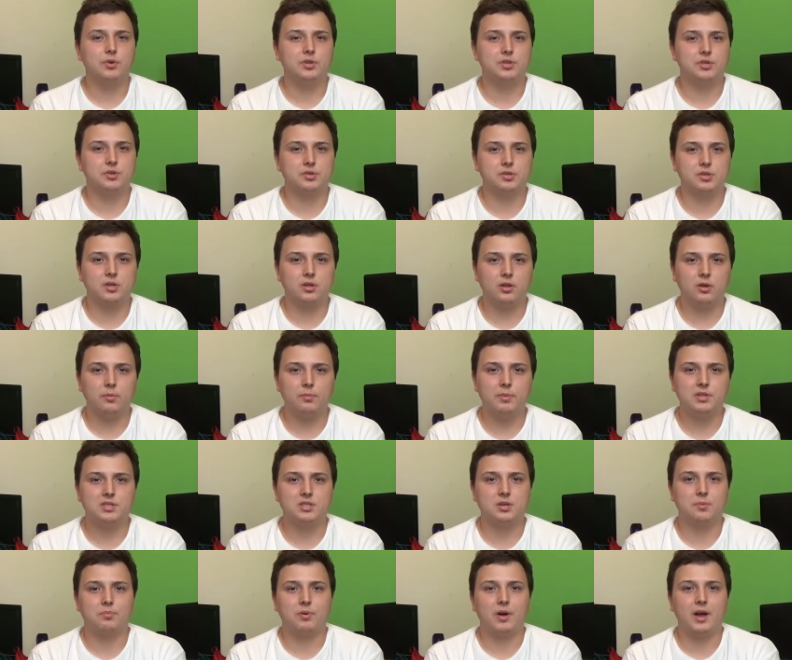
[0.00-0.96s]
which is a little
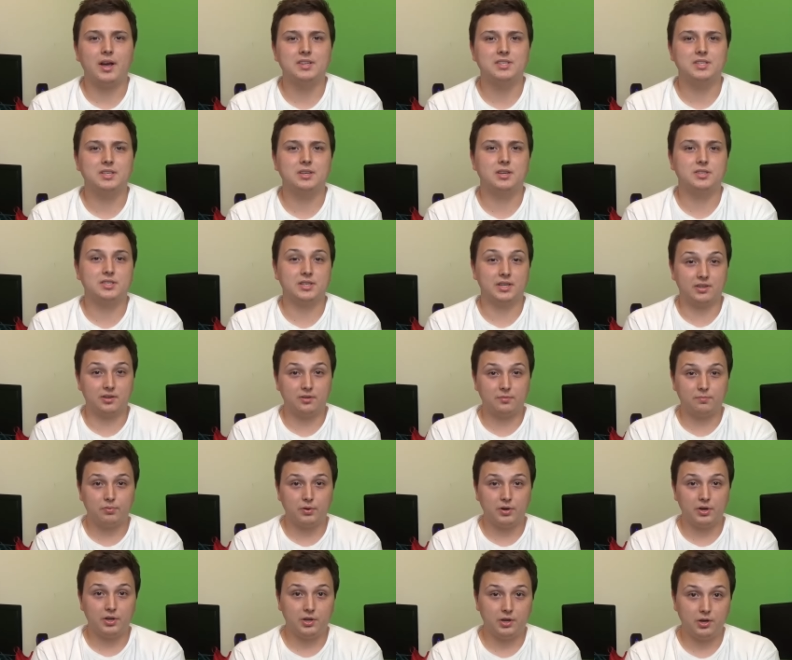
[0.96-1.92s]
bit surprising because I
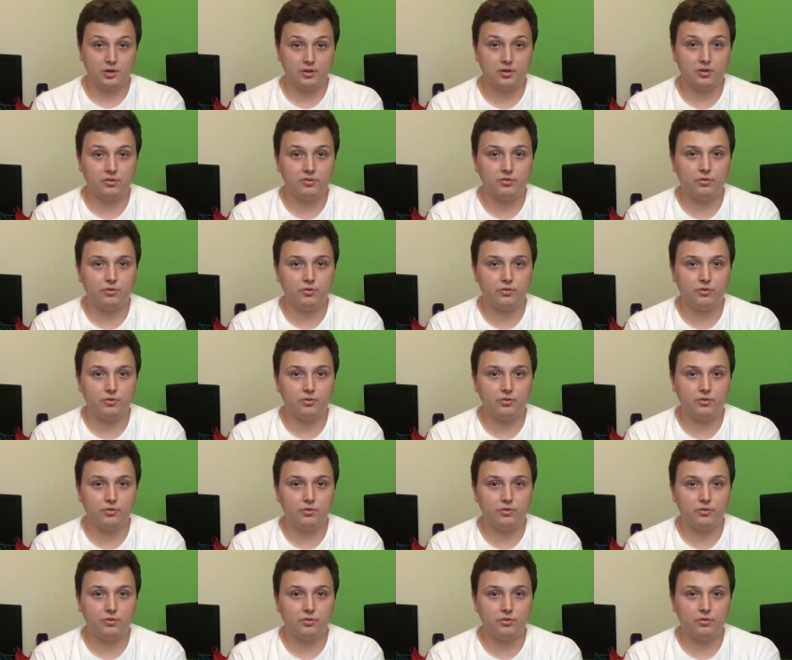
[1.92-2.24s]
did pretty good the